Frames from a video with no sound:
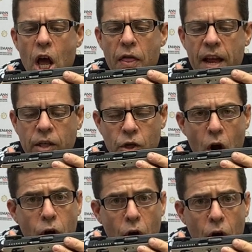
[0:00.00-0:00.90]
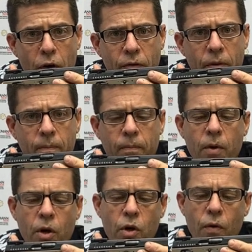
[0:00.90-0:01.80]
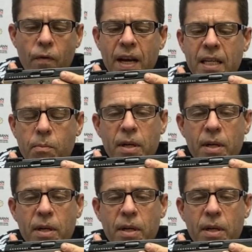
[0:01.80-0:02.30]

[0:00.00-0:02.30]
there's no curve, your finger's